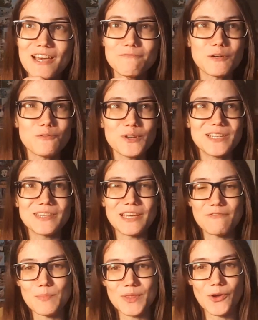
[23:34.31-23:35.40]
feel free to leave
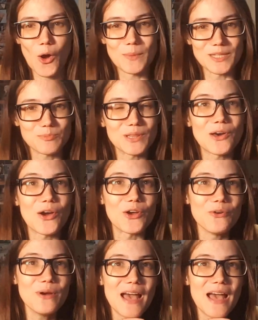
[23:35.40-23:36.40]
them in the comments below.